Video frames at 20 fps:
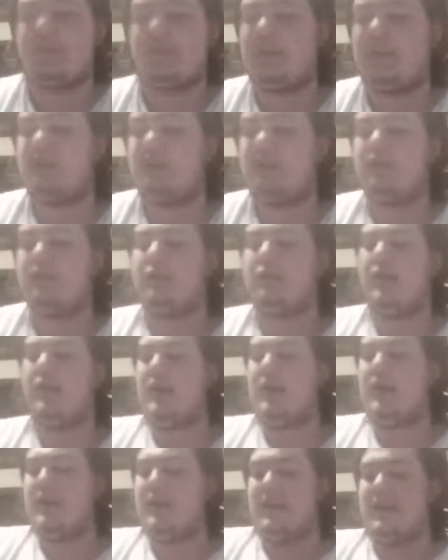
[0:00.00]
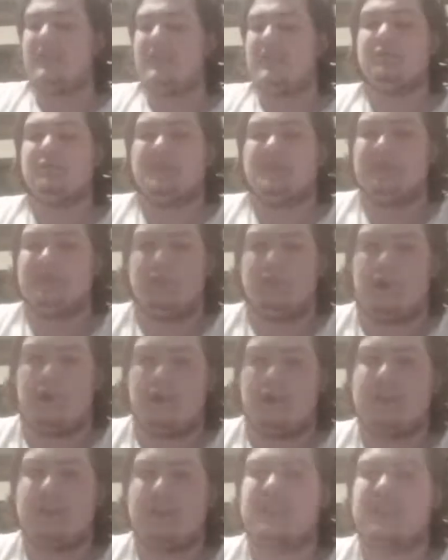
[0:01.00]
meaning to do, it's going to be so long.
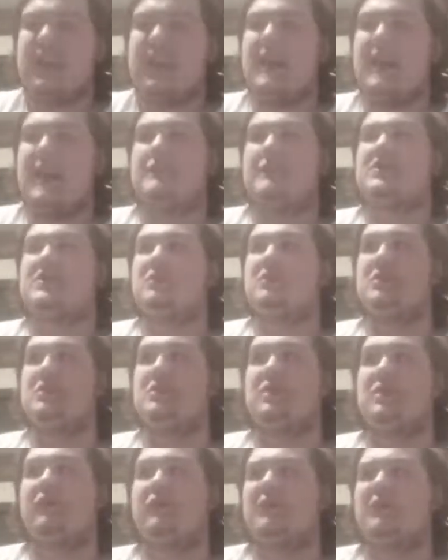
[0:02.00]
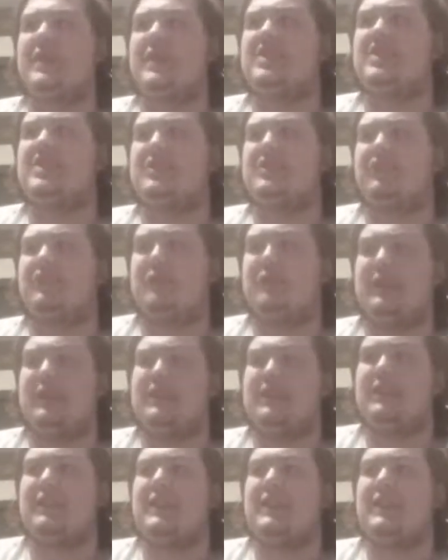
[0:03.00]
It's going to have so much information from like